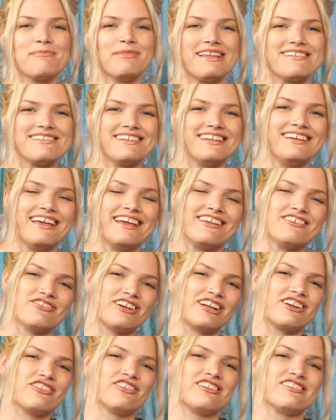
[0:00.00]
Lizzy, a
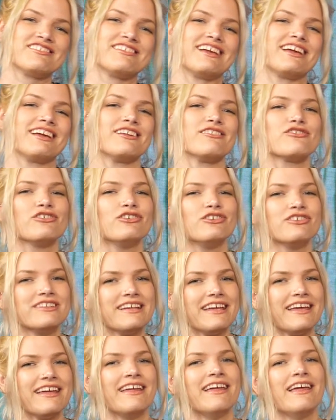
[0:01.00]
strategist and
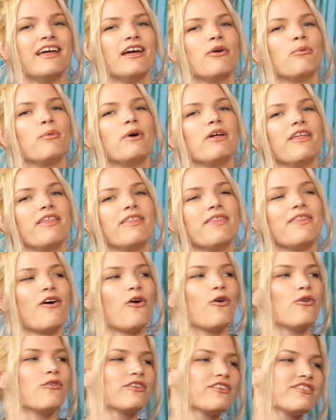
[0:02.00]
consultant with
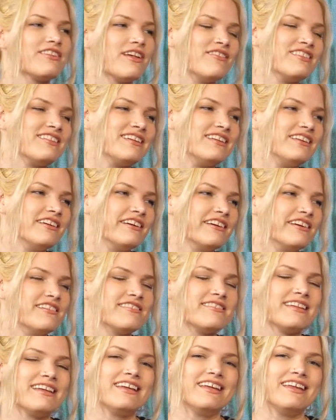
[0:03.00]
over 17
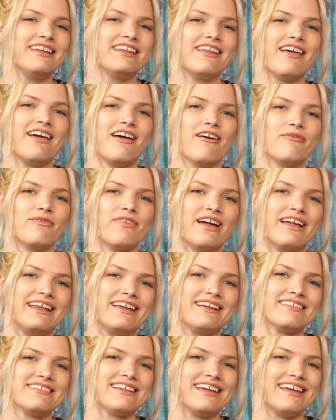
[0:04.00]
years in
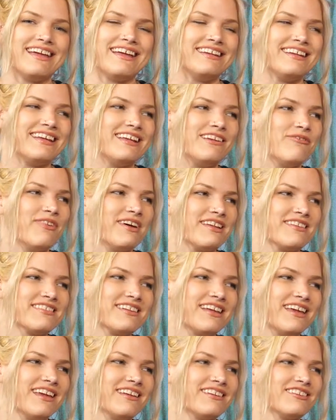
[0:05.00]
finance and
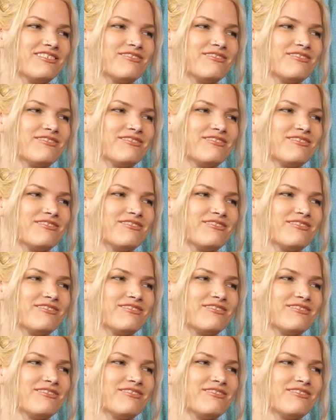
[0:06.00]
investing.